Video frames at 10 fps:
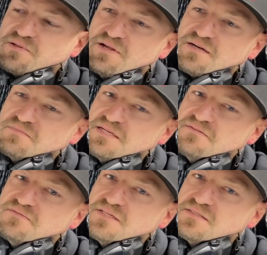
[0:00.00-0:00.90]
lock
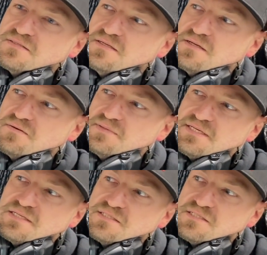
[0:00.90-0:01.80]
benefit. You know,
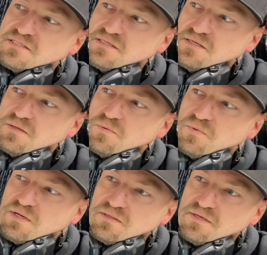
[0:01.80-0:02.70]
because from the heat, from the
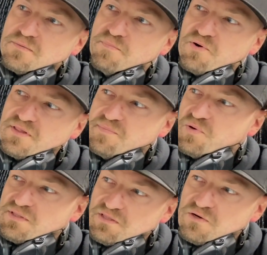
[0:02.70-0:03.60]
well, your boiling
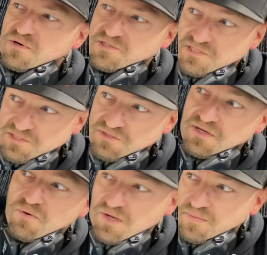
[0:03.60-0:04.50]
point lowers as you
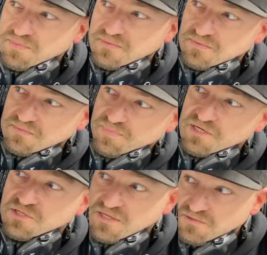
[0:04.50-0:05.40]
go up.
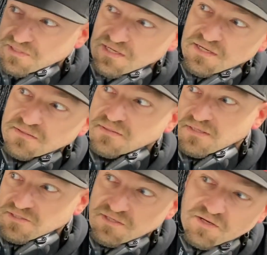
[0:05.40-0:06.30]
Pressure goes down. You
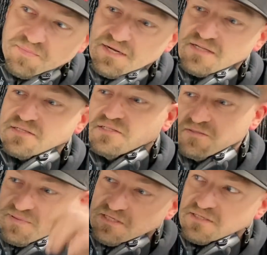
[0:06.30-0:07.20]
know, so you go up in
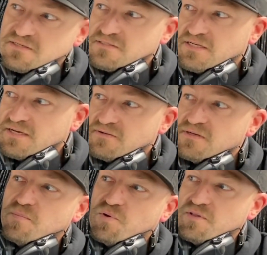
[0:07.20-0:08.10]
altitude, pressure goes
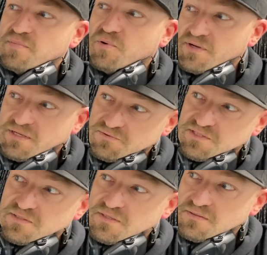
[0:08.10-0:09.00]
down. Boiling point goes
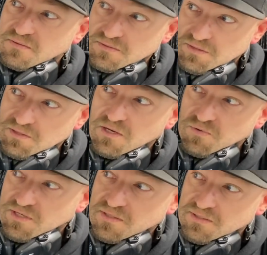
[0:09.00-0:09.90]

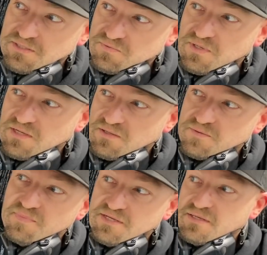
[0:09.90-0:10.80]
lower as
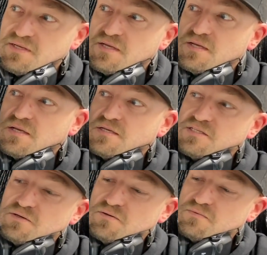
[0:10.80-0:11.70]
well. But right.
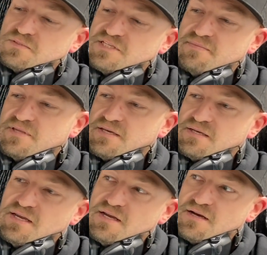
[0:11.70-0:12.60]
so same thing in
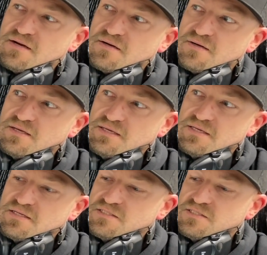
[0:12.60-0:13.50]
here
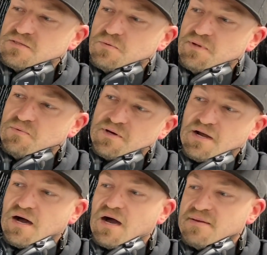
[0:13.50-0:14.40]
is we want a
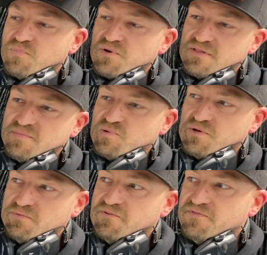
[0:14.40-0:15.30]
high boiling
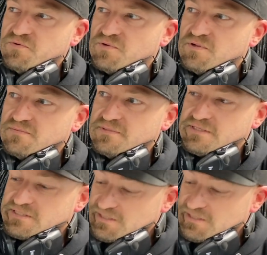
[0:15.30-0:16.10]
point with fuel because